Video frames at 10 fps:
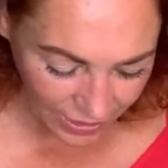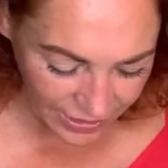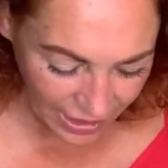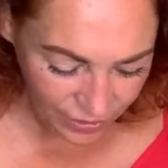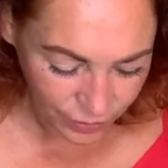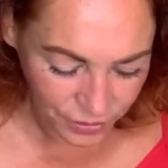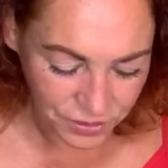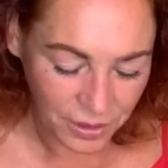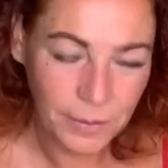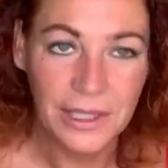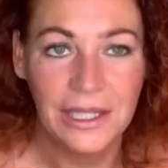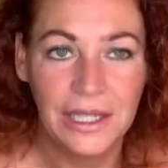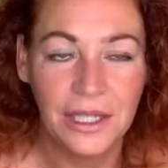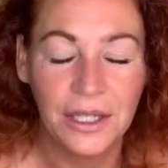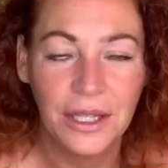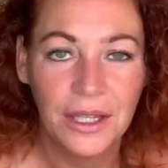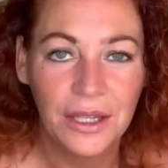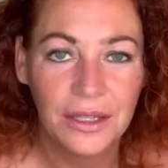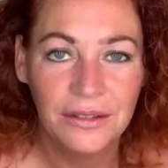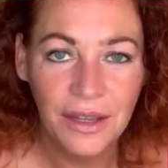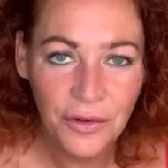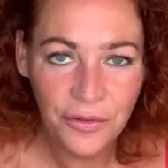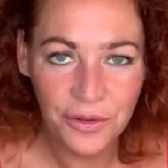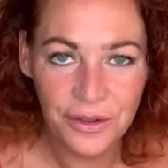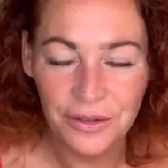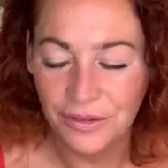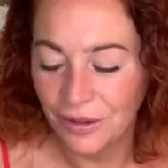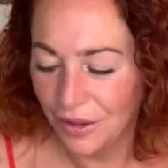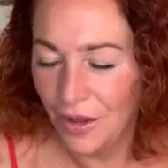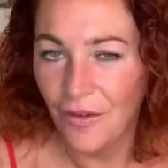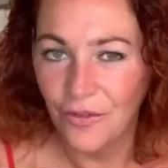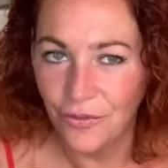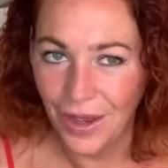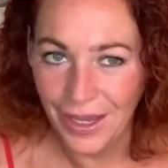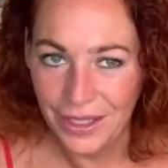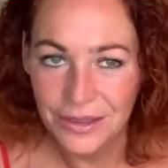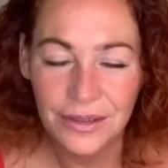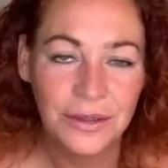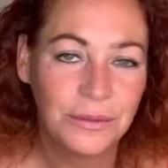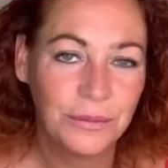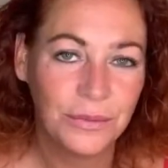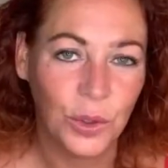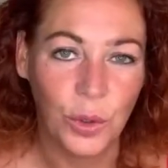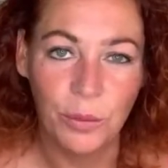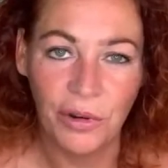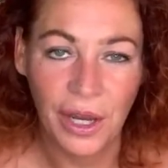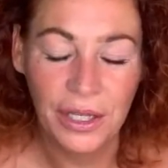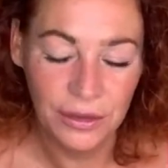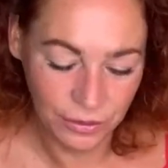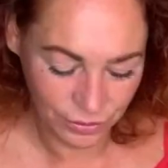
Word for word: Now on a completely different vein or brain